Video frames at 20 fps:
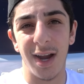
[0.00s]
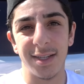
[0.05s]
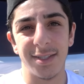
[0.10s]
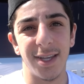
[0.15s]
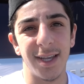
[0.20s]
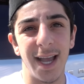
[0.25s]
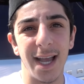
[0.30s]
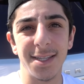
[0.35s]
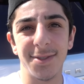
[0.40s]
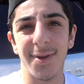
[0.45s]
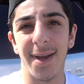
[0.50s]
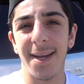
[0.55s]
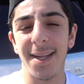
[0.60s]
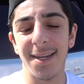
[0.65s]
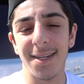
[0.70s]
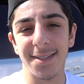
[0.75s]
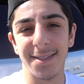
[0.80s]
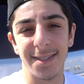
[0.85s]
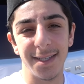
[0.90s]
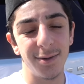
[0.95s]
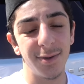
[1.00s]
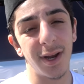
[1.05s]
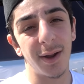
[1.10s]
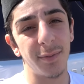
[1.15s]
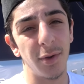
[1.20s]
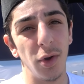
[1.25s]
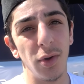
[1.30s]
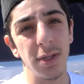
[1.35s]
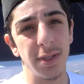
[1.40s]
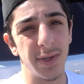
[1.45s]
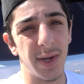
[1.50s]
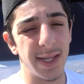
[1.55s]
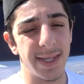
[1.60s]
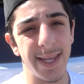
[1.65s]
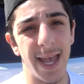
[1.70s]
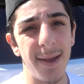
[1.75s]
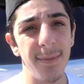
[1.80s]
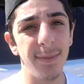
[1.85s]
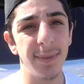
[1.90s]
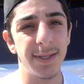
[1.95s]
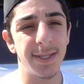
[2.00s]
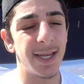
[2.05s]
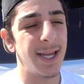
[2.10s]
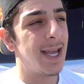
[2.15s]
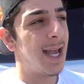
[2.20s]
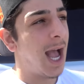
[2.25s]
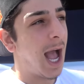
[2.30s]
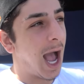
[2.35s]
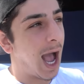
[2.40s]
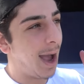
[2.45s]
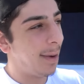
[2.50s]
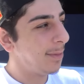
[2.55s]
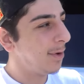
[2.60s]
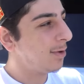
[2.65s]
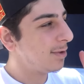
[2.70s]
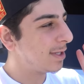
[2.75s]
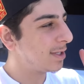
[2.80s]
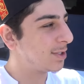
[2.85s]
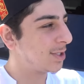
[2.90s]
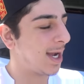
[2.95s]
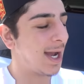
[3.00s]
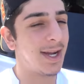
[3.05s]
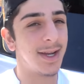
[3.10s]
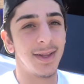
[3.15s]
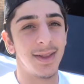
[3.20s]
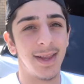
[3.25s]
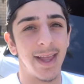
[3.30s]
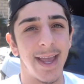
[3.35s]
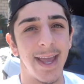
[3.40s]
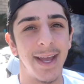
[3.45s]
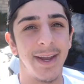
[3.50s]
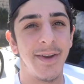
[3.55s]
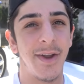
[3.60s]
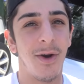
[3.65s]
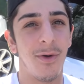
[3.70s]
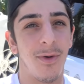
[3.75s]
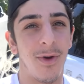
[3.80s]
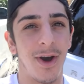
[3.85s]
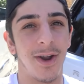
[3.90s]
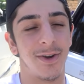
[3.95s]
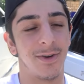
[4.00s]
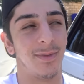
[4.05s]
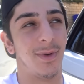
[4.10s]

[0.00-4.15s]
right, so you guys ready to see what I'm going to attempt? I'm going to try to land a water